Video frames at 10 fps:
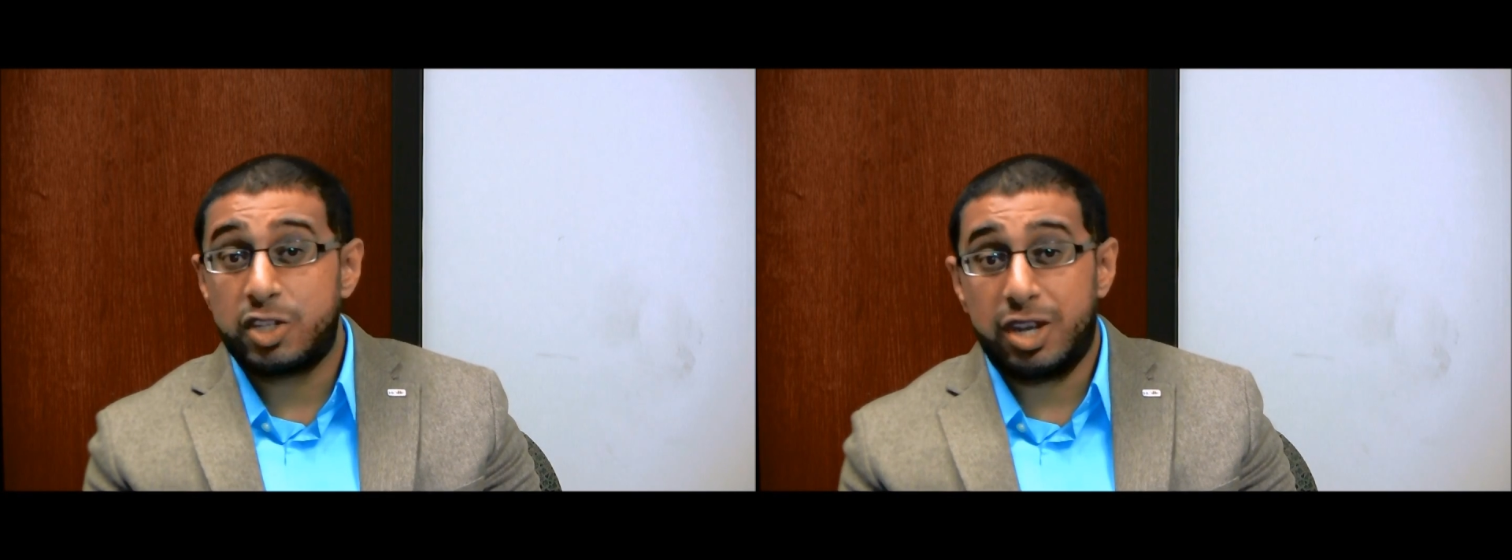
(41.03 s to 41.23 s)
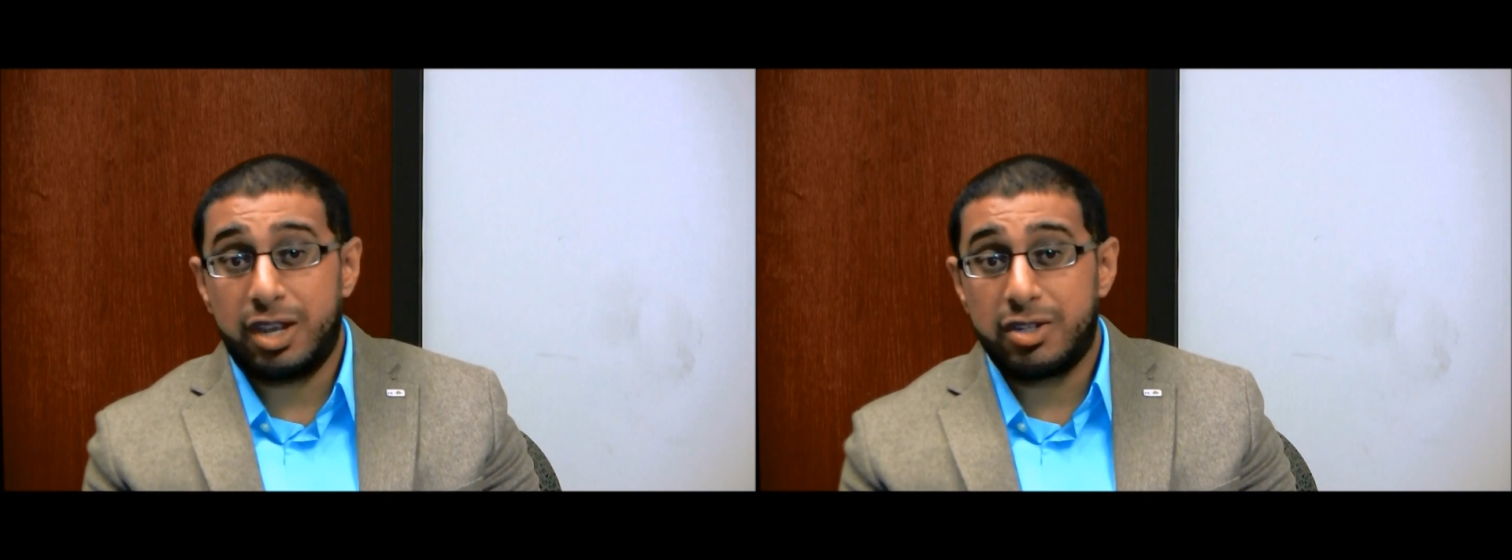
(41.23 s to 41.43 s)

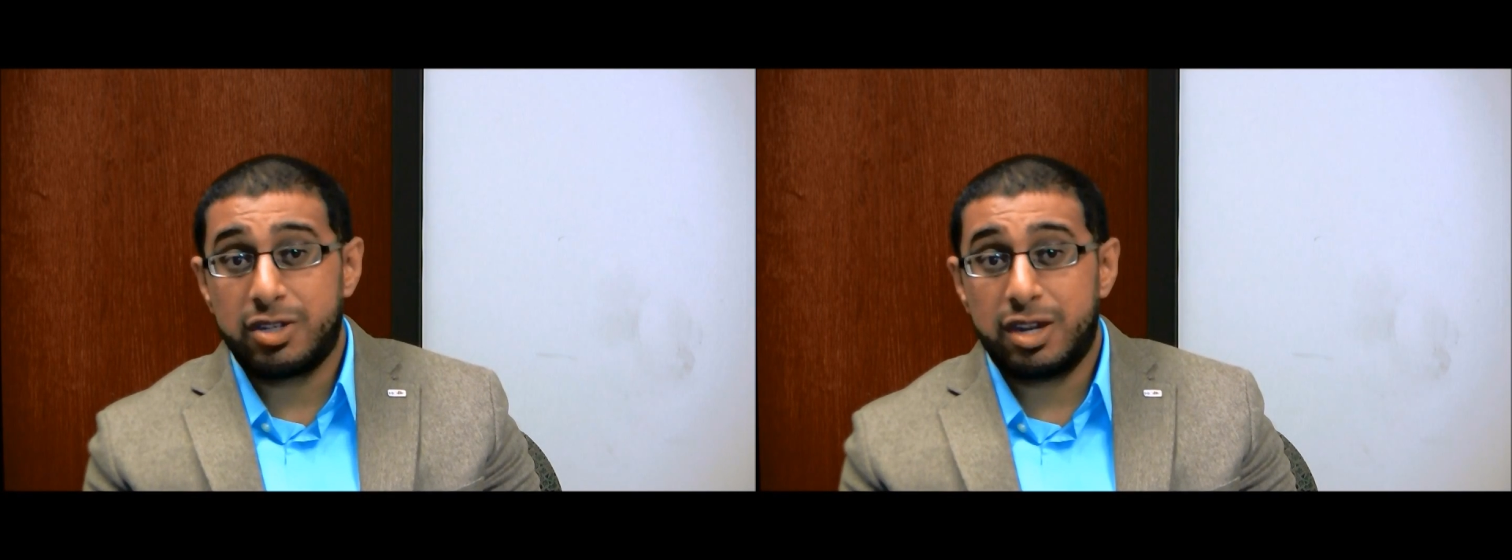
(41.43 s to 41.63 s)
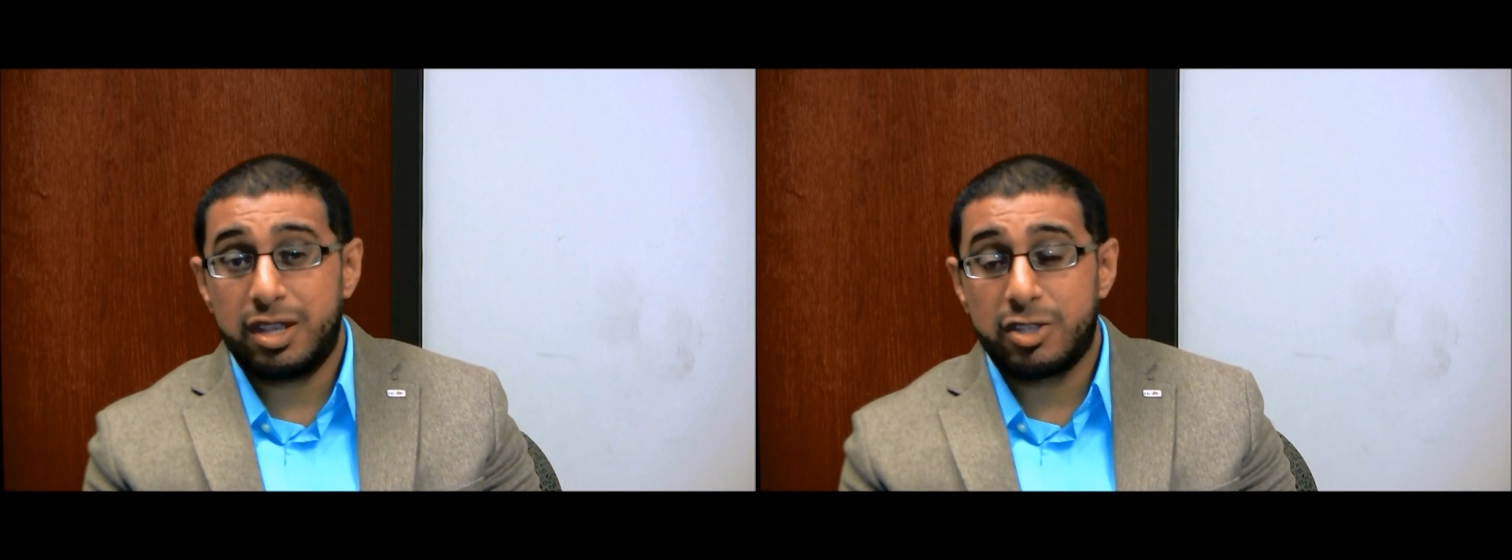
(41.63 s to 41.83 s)

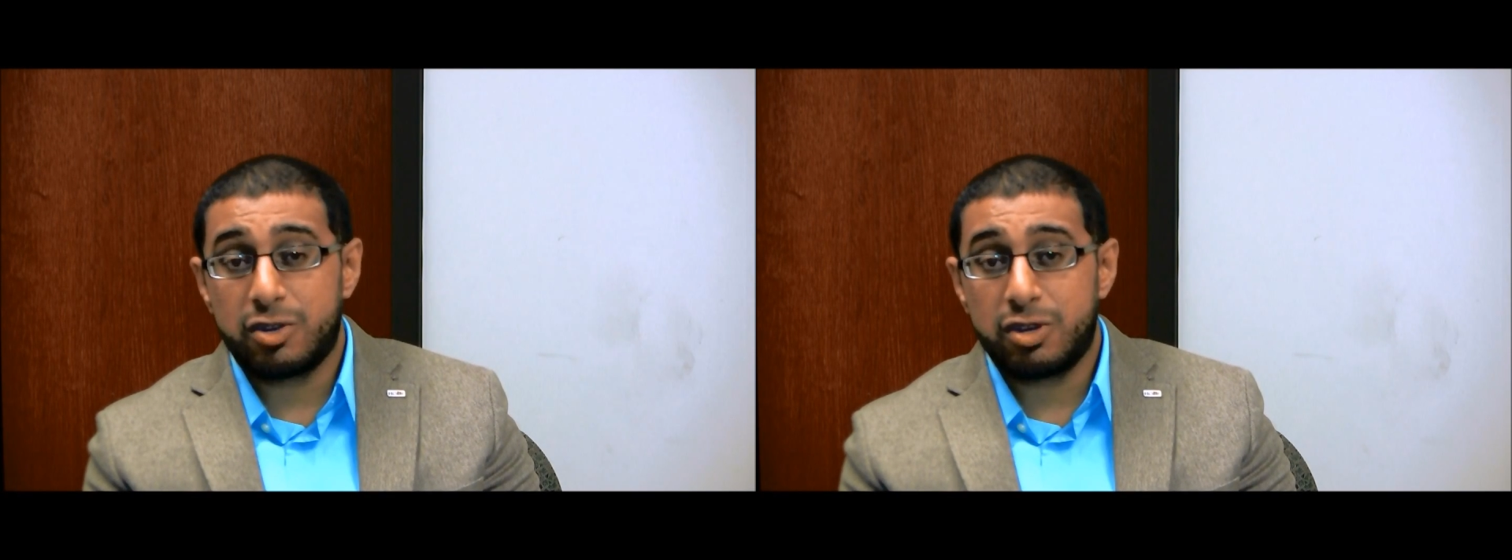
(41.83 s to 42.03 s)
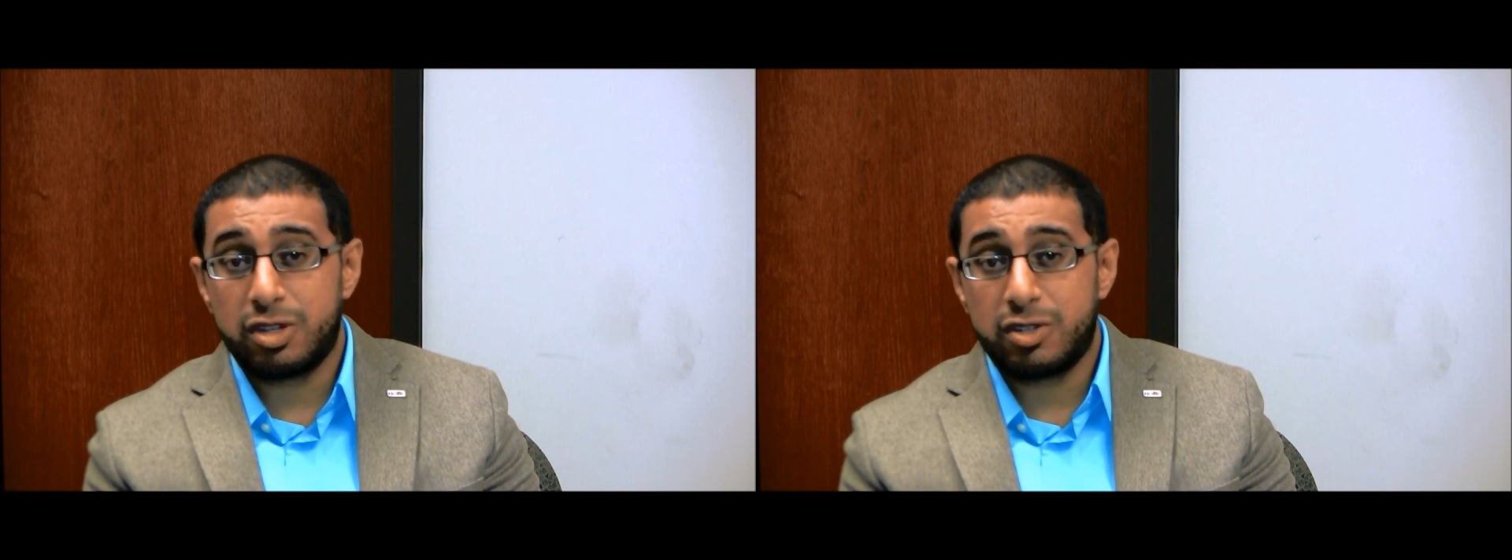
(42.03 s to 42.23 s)
change in his
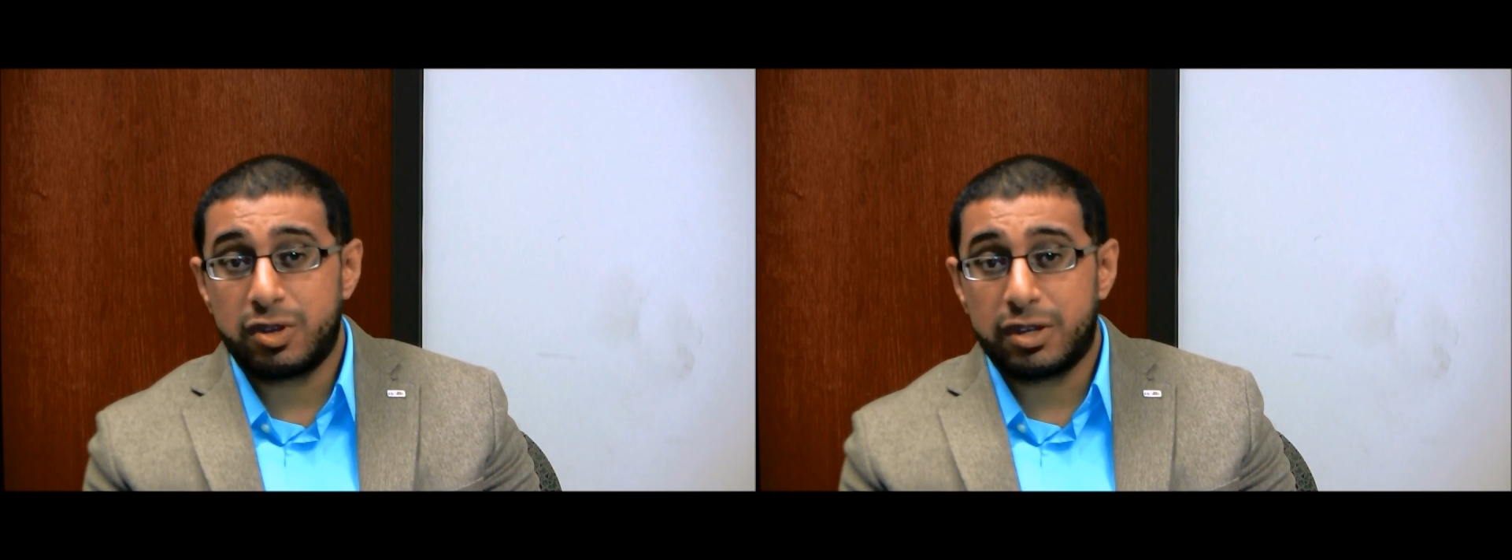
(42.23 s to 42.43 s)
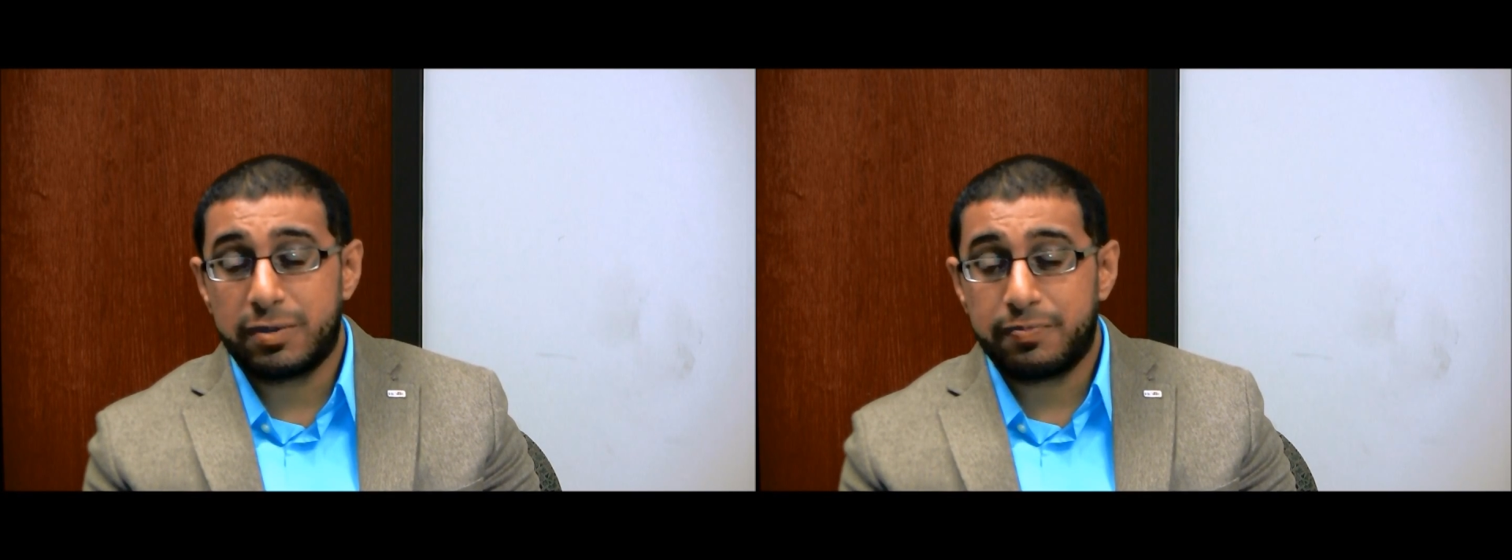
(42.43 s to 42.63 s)
or her
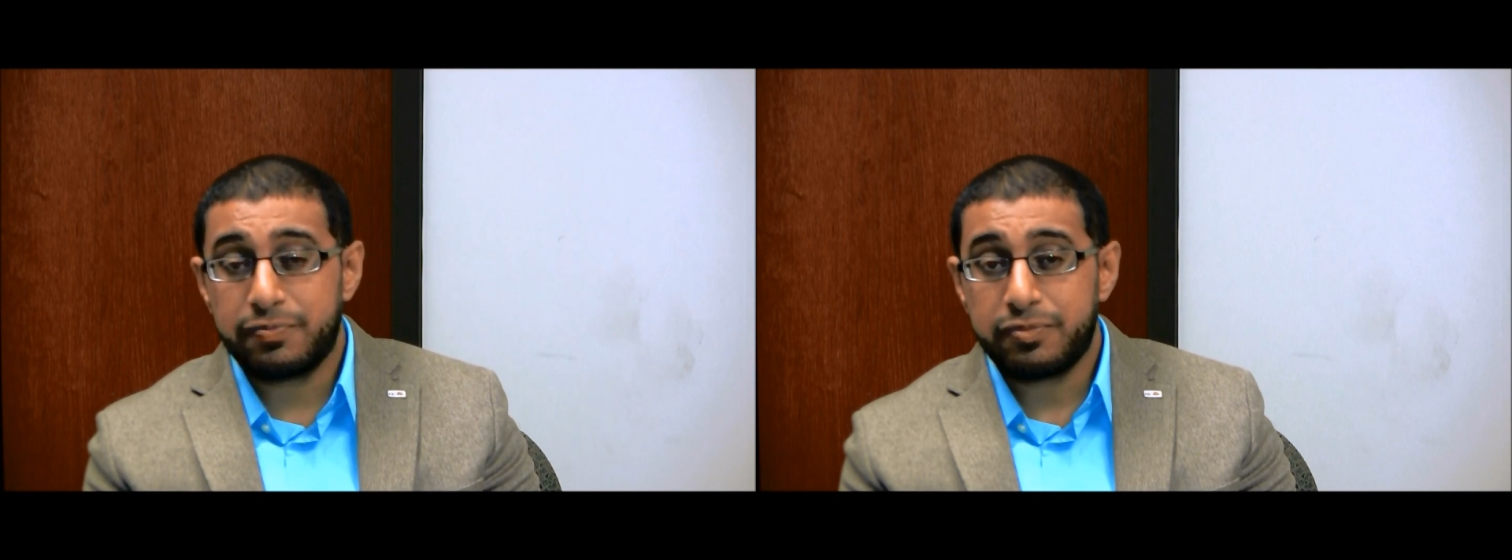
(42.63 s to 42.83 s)
district.